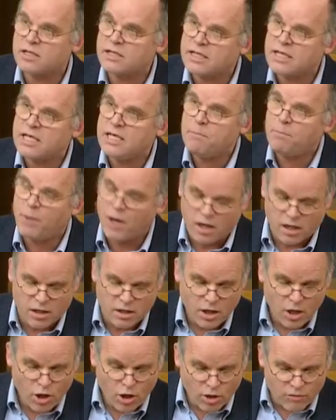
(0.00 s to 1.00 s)
is a key
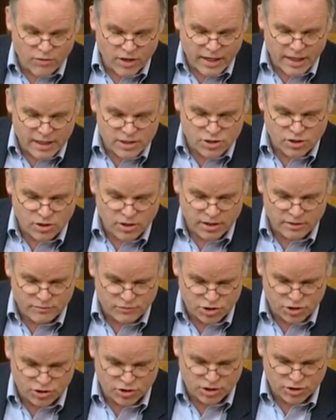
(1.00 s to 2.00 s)
part of our national
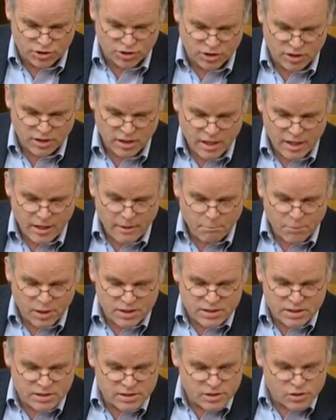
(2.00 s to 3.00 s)
infrastructure,
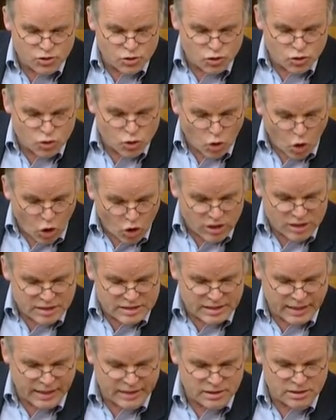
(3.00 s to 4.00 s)
but it is to all
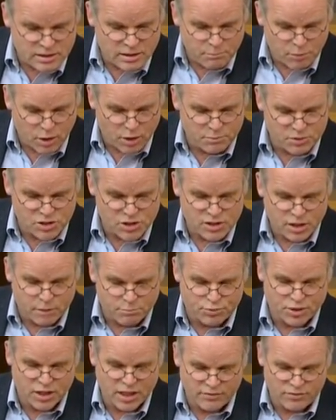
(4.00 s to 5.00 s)
intents and purposes a
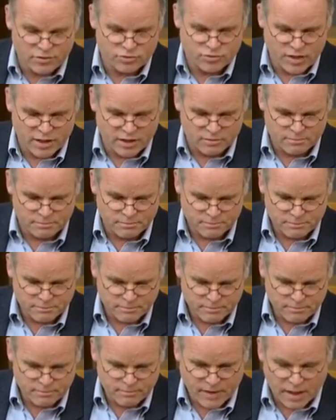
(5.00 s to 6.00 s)
private realm."
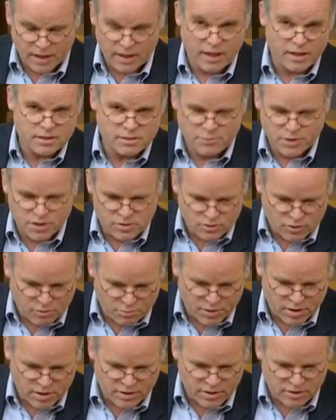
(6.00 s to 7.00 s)
That last bit is
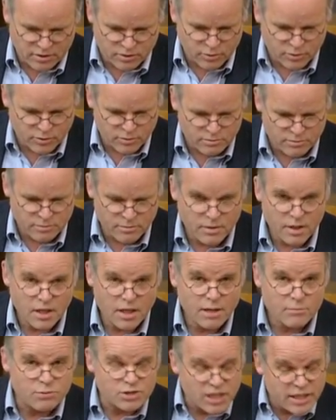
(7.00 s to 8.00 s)
not part of their quote.
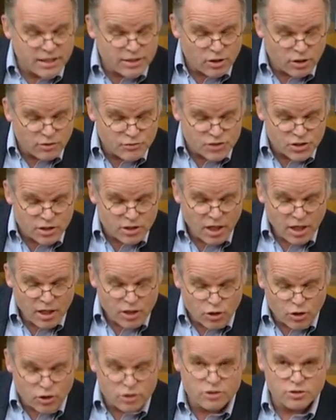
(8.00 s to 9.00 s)
Presiding Officer,
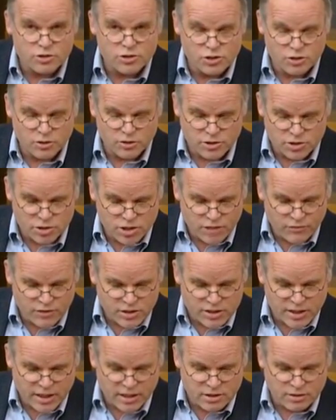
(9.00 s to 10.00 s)
Gordon Dewar, the Chief
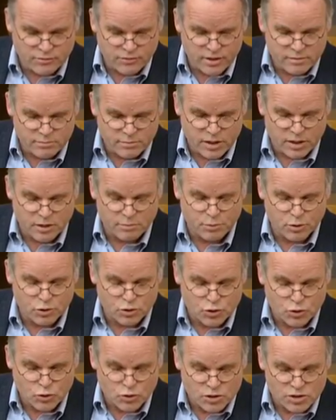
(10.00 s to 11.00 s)
Executive of Edinburgh
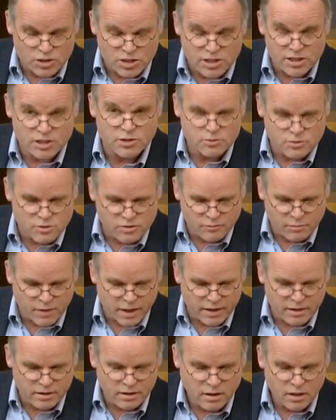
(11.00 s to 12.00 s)
Airport, told constituents of
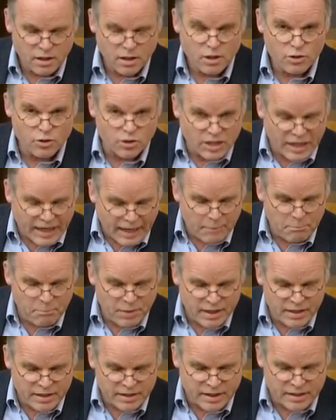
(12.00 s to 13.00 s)
mine who are
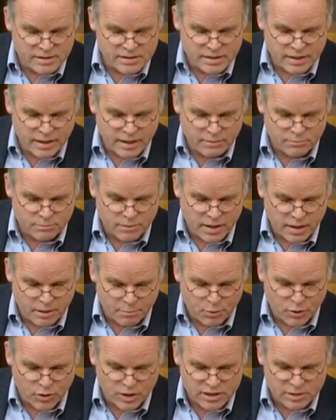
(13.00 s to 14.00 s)
campaigning against
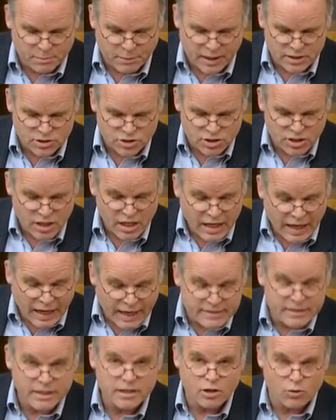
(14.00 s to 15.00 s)
airport expansion,
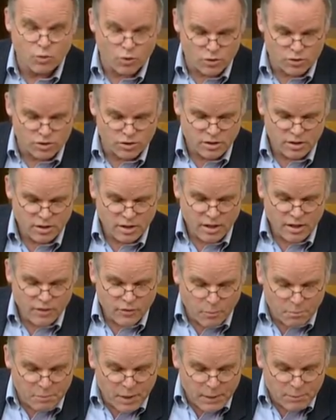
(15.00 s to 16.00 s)
and I quote,
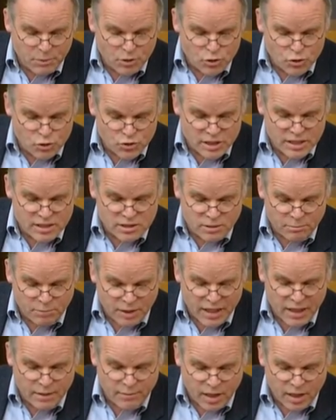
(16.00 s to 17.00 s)
"The people you need to
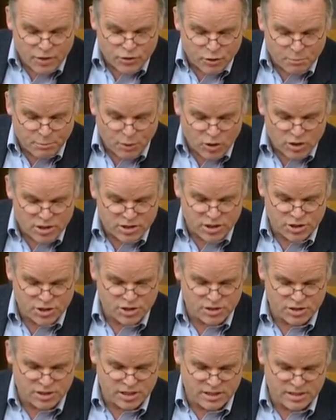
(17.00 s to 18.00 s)
blame are your
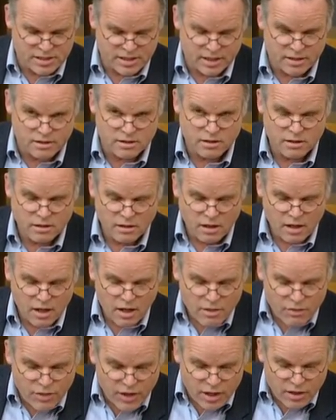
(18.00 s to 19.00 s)
politicians," he said.
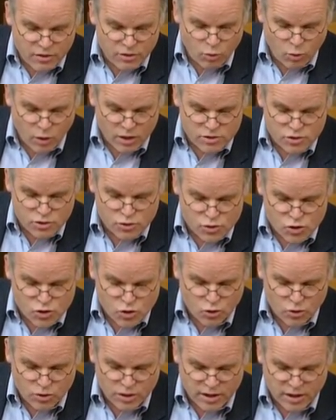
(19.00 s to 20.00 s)
"They're the ones who
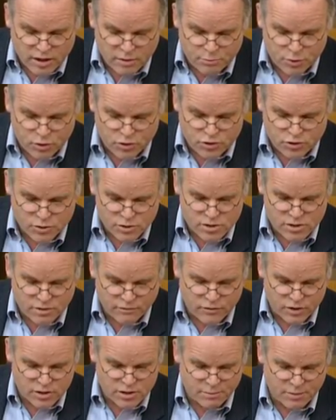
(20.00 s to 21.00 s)
sold the airport to us in
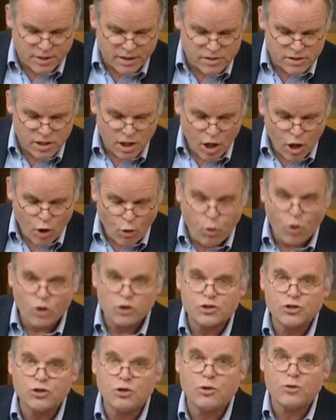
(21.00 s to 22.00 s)
the first place.
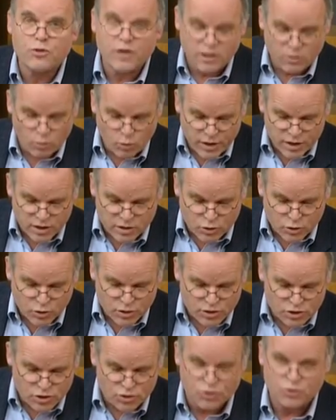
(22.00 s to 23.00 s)
What do you think we are
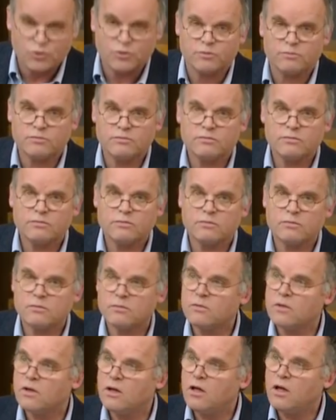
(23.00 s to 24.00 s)
going to do?"
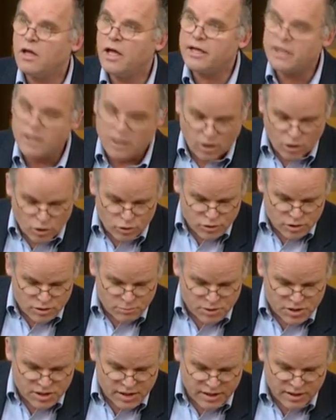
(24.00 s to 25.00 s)
In
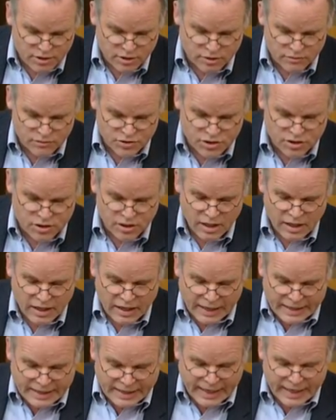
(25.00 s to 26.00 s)
conclusion, Presiding Officer,
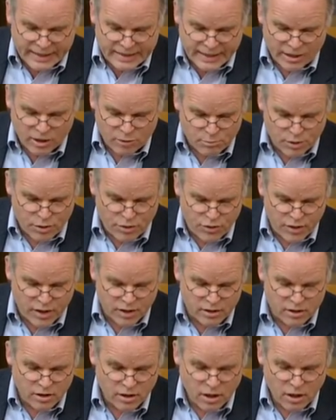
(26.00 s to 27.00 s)
I can't help but
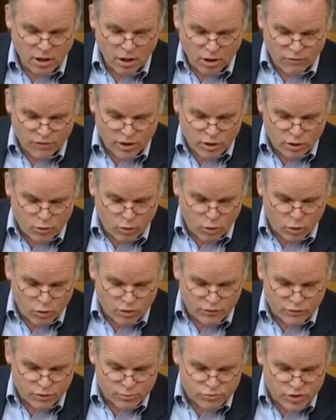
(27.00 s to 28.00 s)
think of a
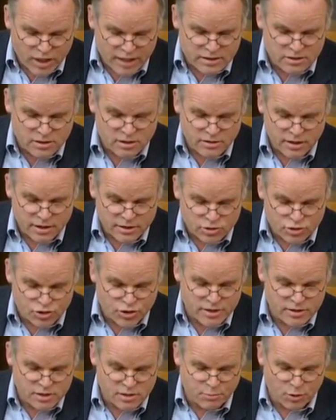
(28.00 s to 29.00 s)
quote from Renton in
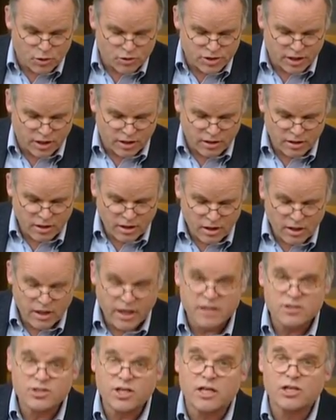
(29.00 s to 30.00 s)
Trainspotting.
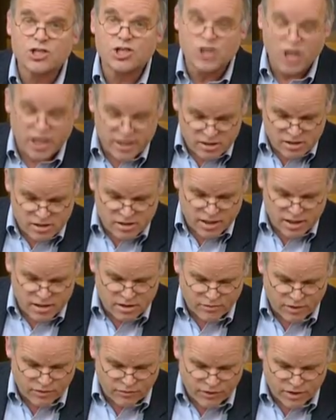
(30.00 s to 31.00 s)
It's a shite
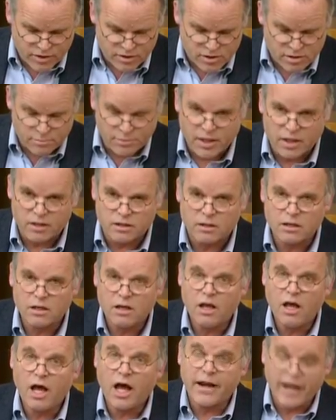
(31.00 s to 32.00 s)
state of affairs to be in,
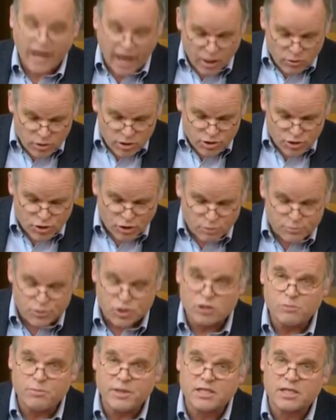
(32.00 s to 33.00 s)
and our job
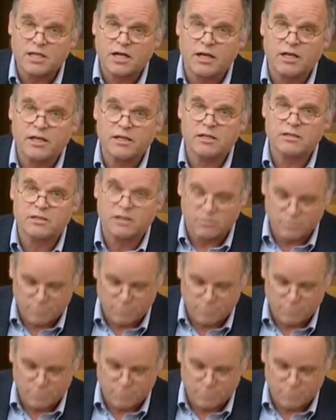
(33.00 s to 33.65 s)
should be to clean it